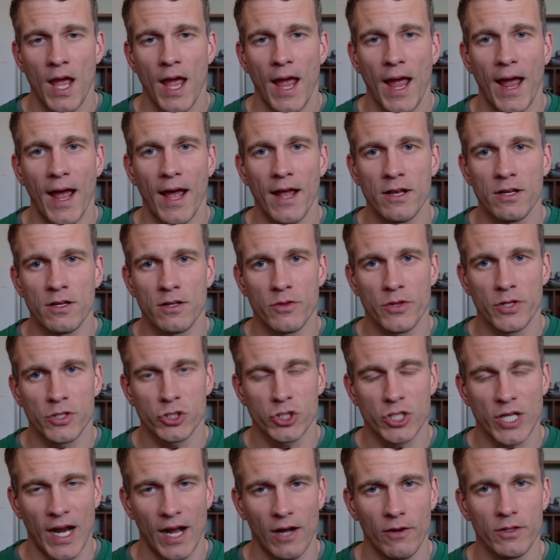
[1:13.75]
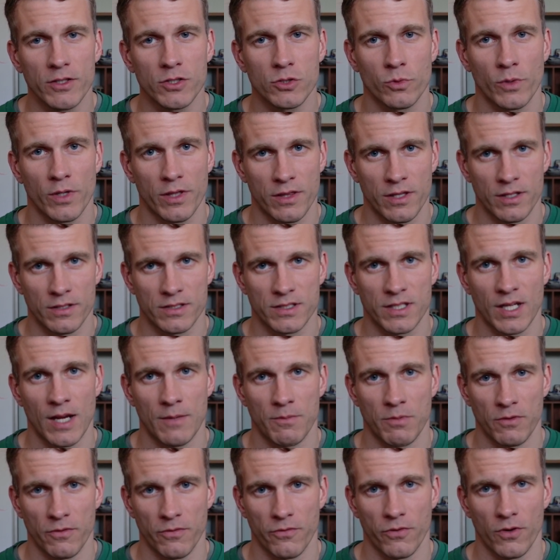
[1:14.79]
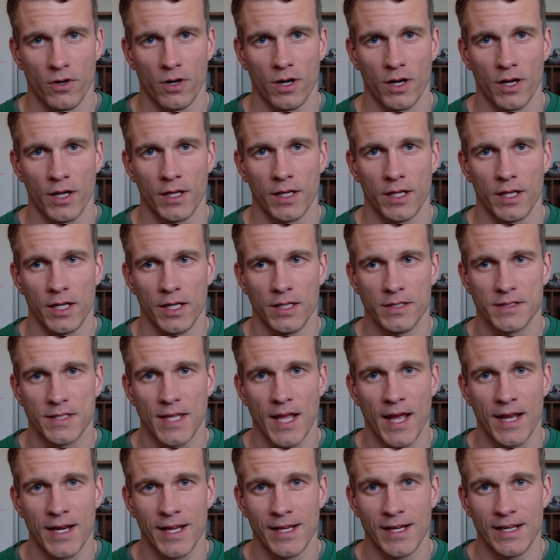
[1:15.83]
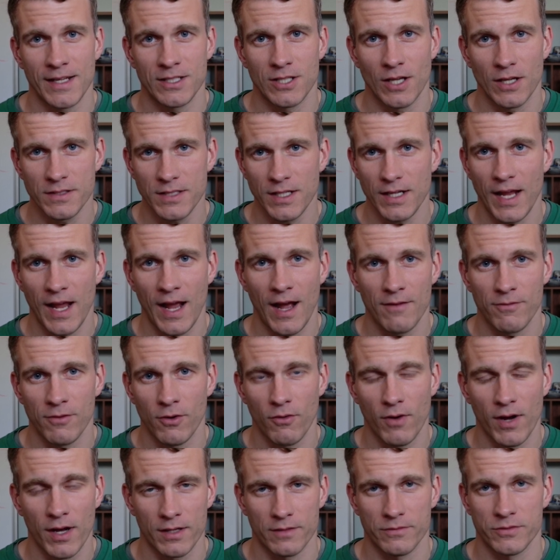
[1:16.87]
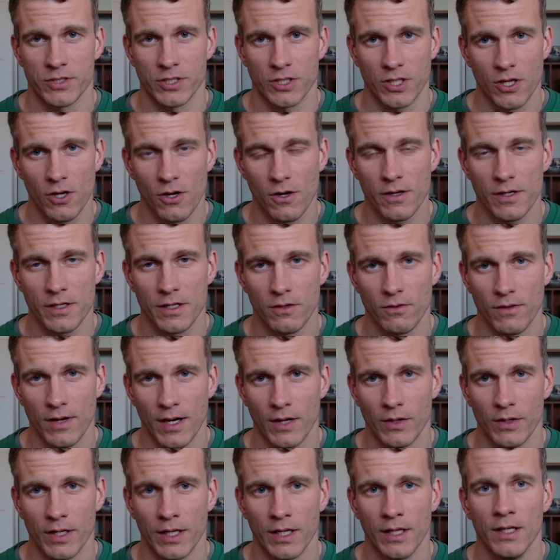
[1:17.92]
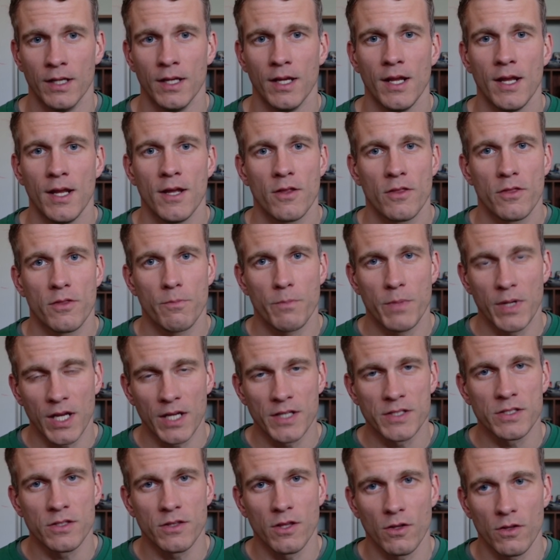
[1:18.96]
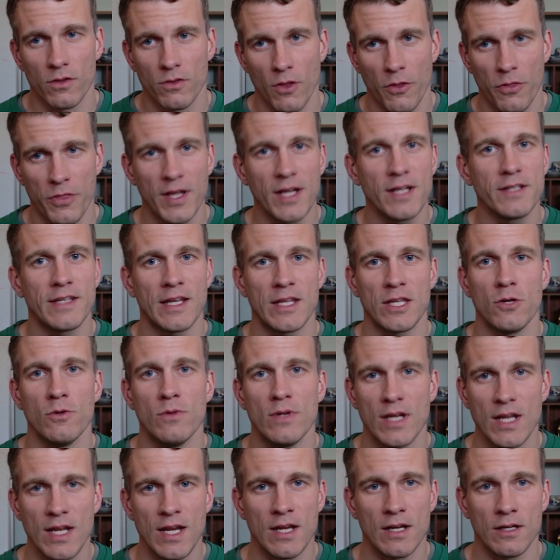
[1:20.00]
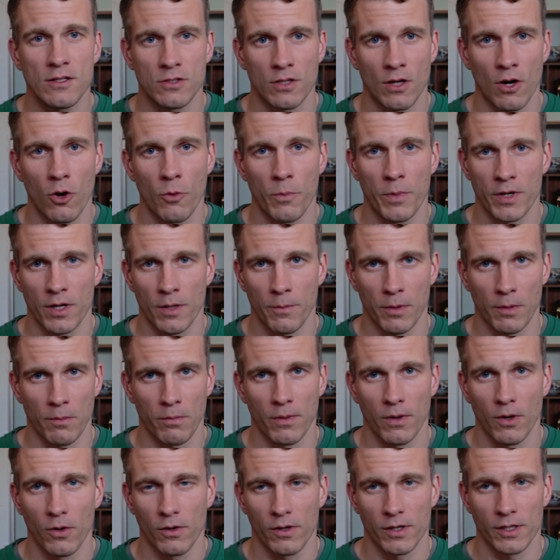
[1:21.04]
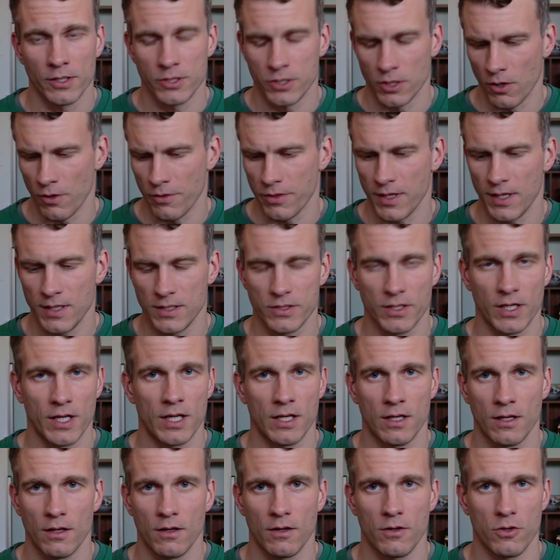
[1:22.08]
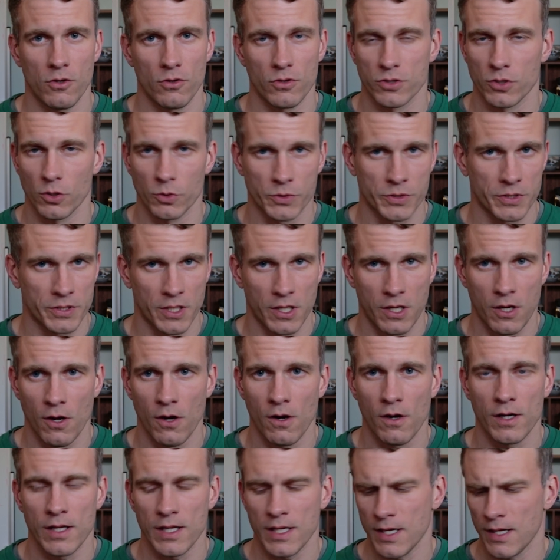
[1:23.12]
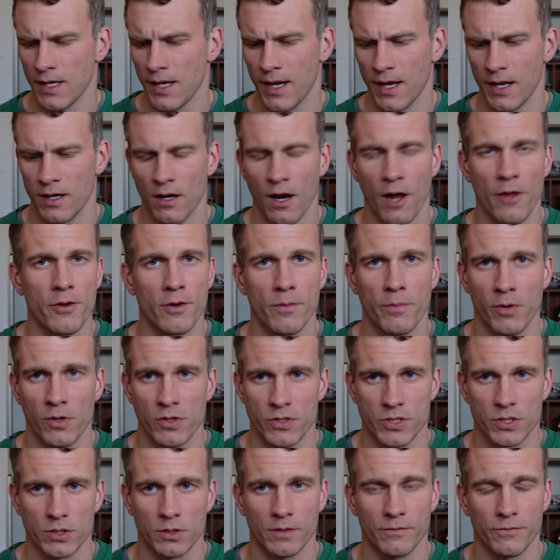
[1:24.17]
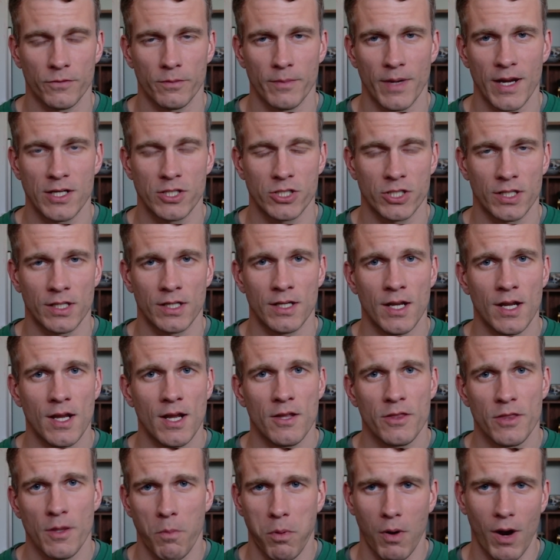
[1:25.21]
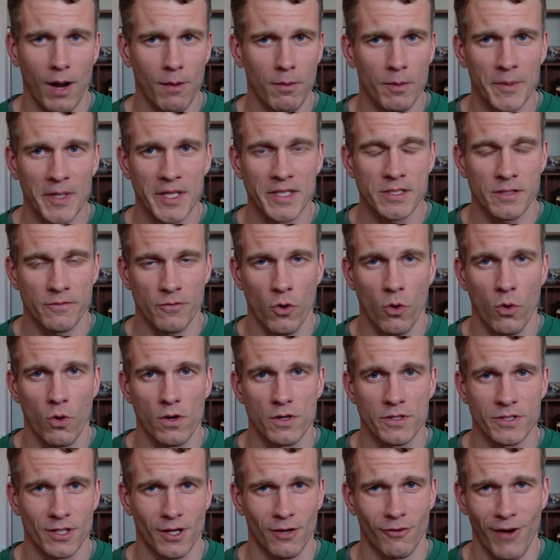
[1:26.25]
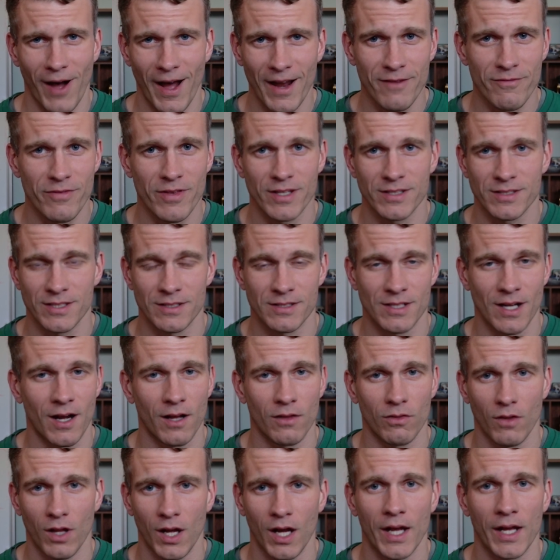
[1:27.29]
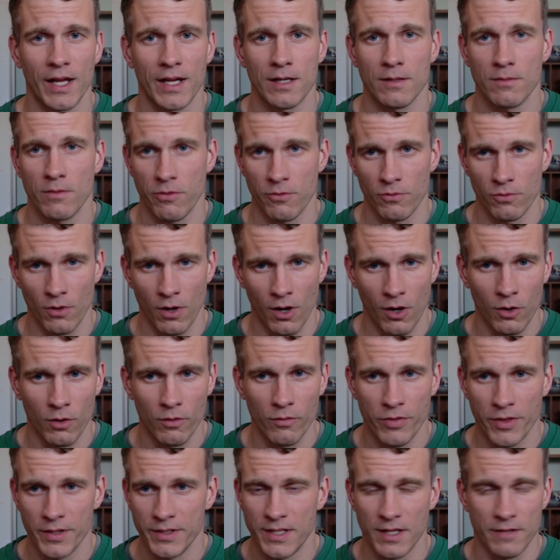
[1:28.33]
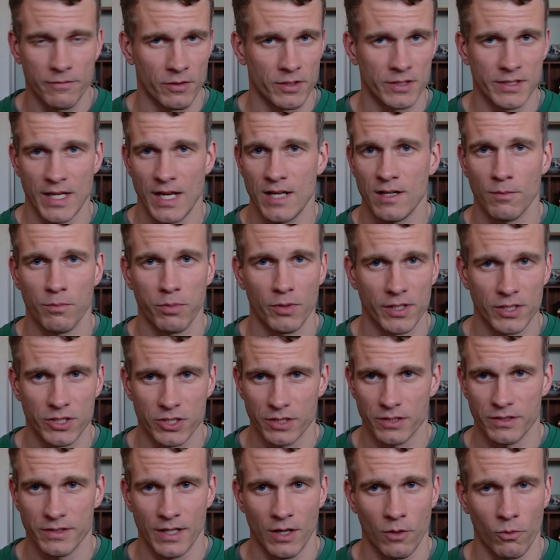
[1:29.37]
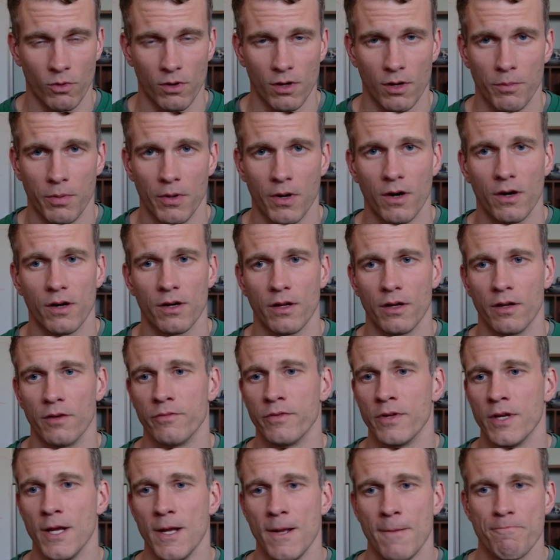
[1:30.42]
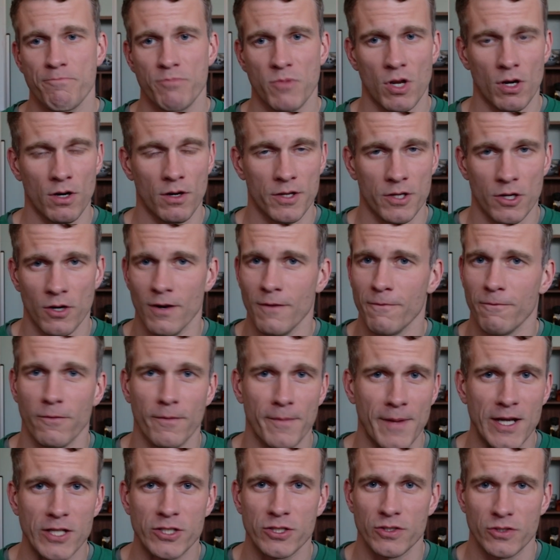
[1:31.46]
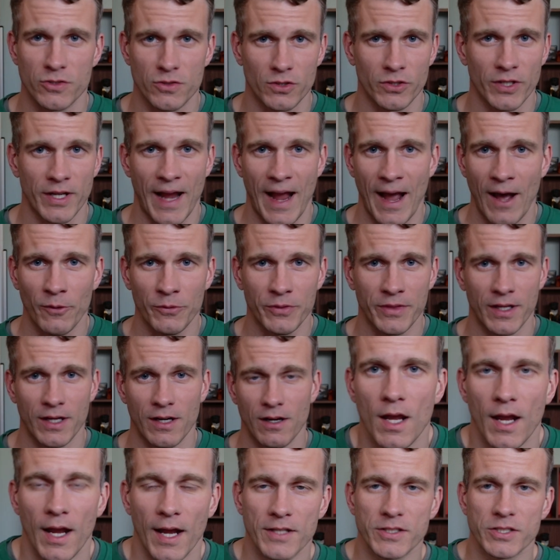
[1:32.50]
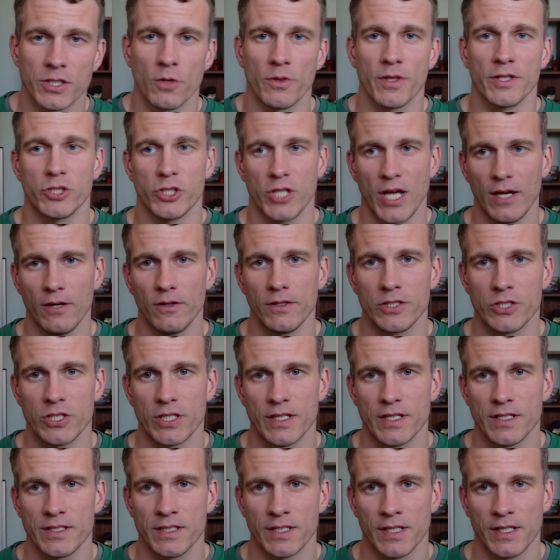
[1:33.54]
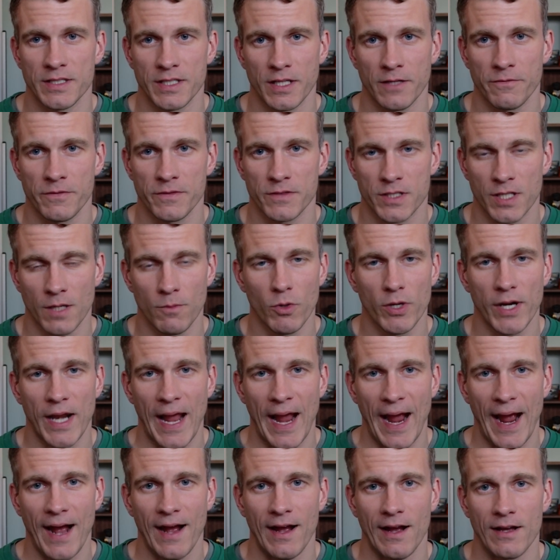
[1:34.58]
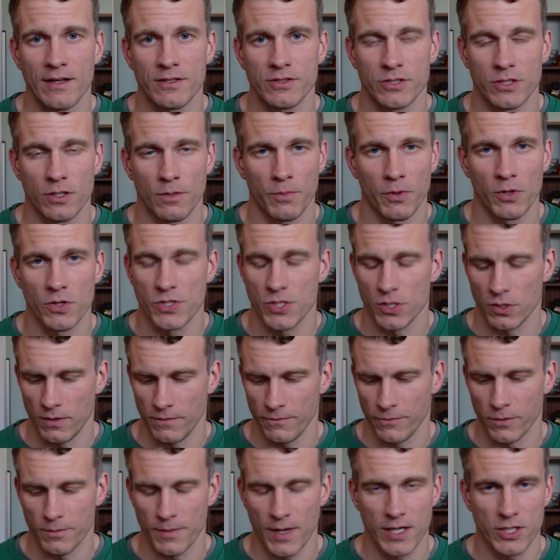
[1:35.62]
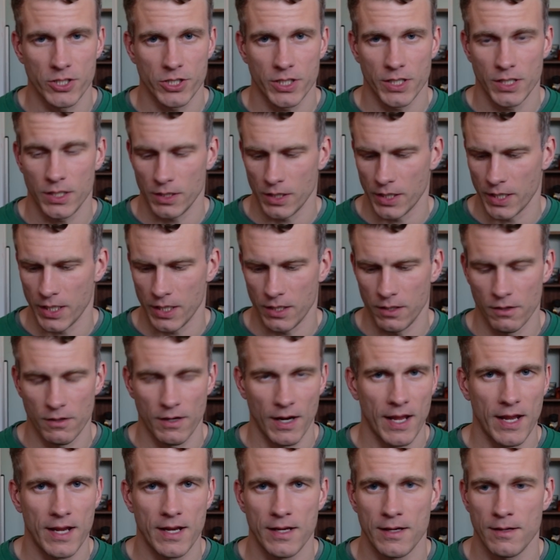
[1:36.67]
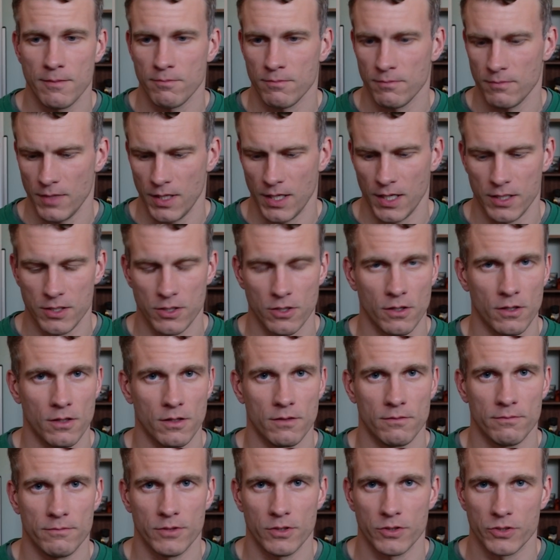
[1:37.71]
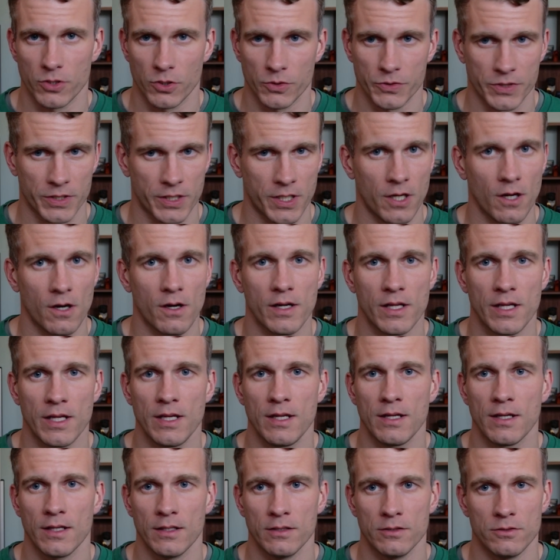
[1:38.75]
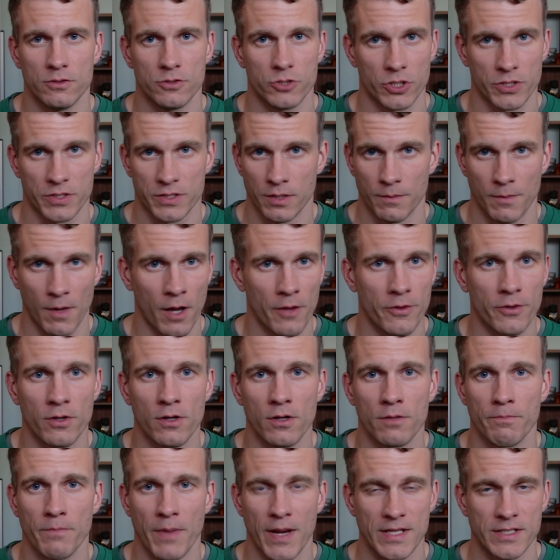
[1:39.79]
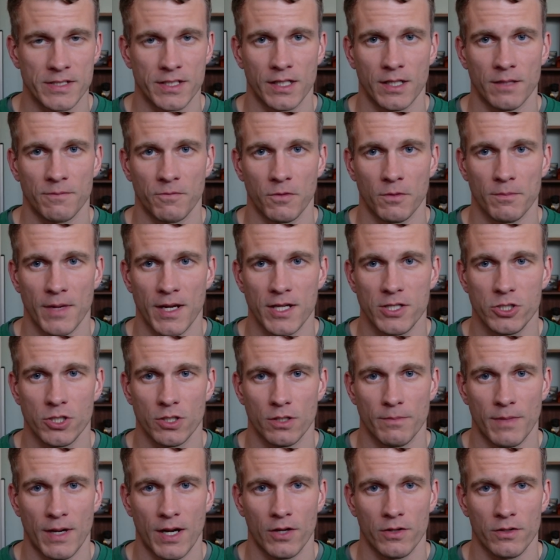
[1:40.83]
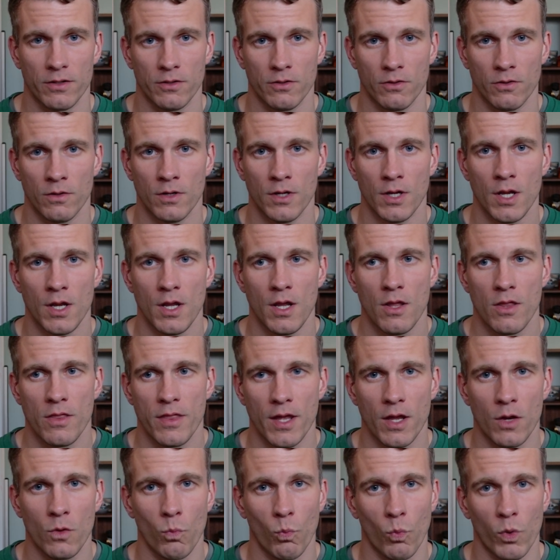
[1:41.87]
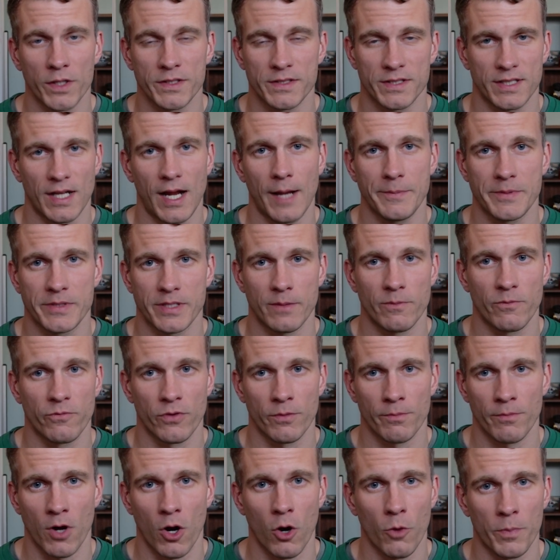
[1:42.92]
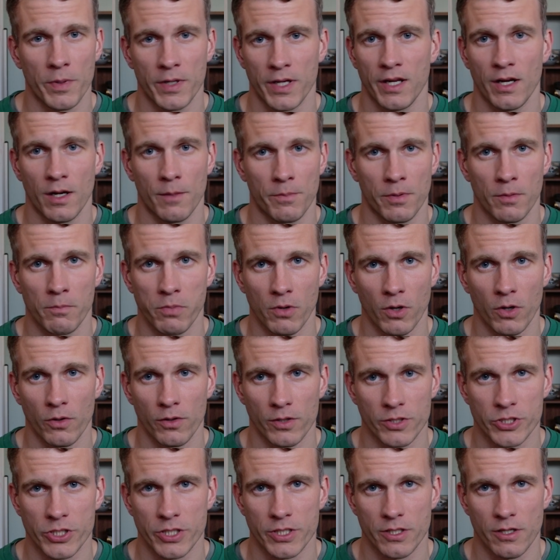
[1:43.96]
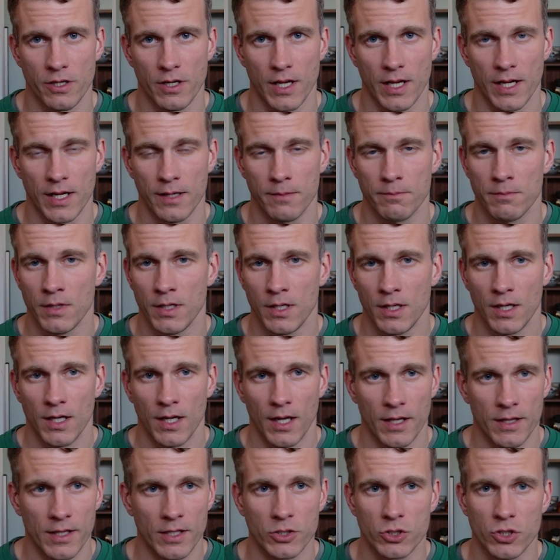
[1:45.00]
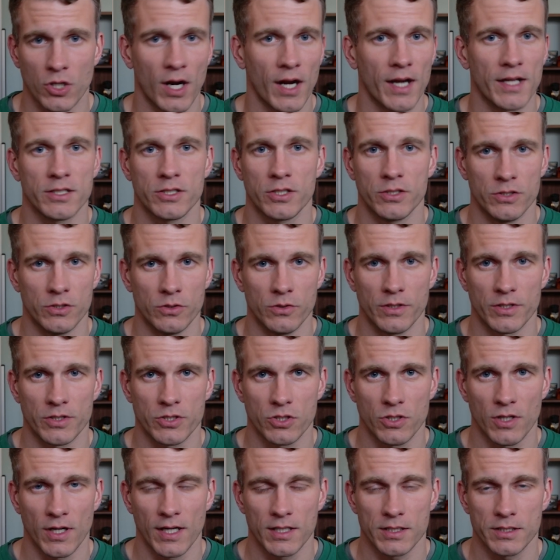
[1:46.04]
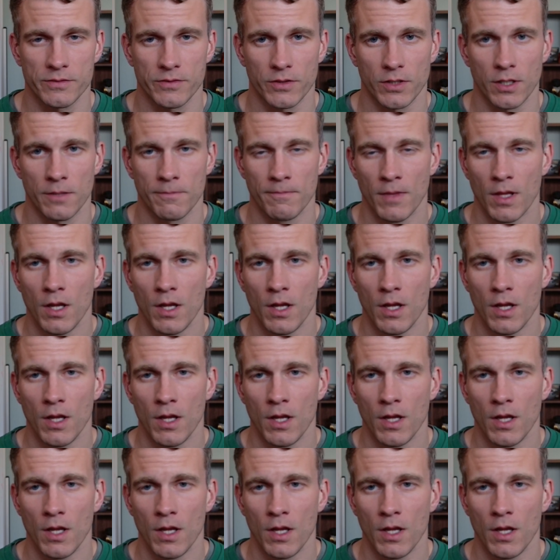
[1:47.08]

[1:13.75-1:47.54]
And the challenge with this type of fraud is that it doesn't have a lot of security around it, because the things that you need to open up a brokerage are things like your social security and other personal information. The problem is, of course, a lot of this is online through all of the different data breaches that we're a part of. Your information is really out there. And so the challenge is if someone has your personal information, like your name and your social security and just some other basic information about you, then what stops them from opening up a brokerage in your name and then trying to do this transfer?